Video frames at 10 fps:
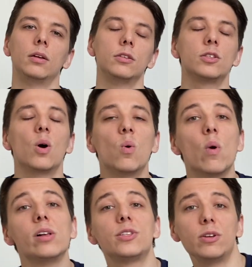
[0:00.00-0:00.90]
So,
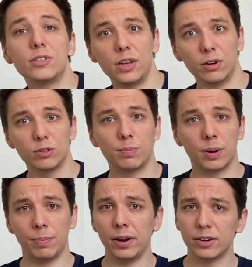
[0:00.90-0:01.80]
while SIDUS Heroes
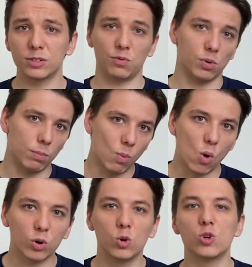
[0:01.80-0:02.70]
prepares for
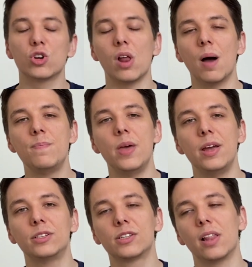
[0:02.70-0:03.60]
more crucial
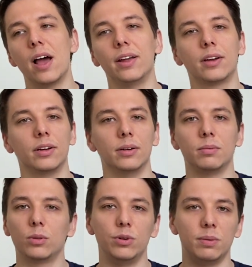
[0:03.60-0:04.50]
updates like
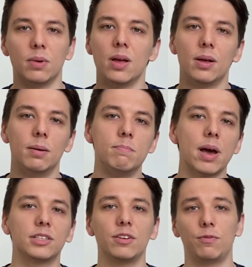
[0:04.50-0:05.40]
including
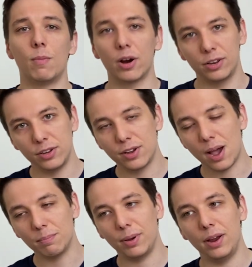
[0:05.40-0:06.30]
massive marketing
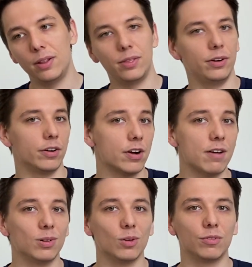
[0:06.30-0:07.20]
campaign, the
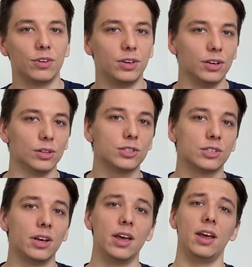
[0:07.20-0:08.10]
arrival of
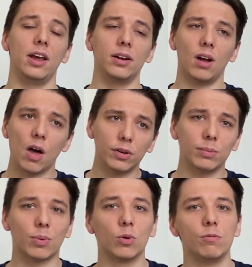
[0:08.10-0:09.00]
guilds, and other
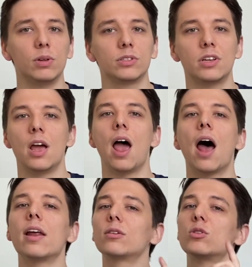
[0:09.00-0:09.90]
improvements,
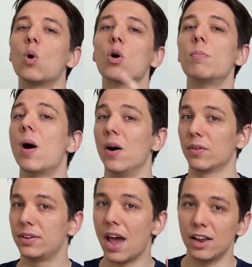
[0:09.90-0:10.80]
I'd like to talk
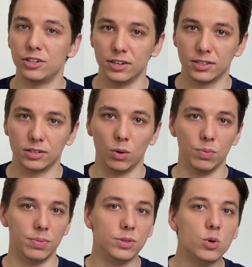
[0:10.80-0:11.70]
about gadgets, so
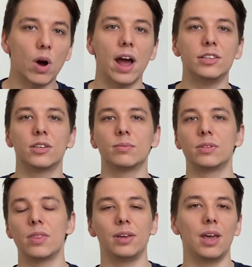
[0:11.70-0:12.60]
new items
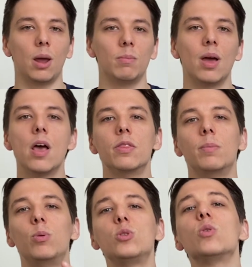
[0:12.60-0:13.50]
in the game
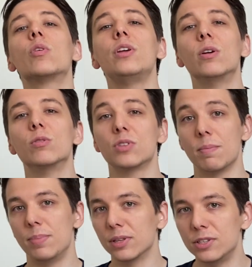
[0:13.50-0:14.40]
that boost your hero's
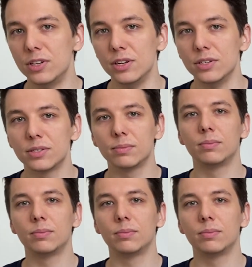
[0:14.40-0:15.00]
abilities.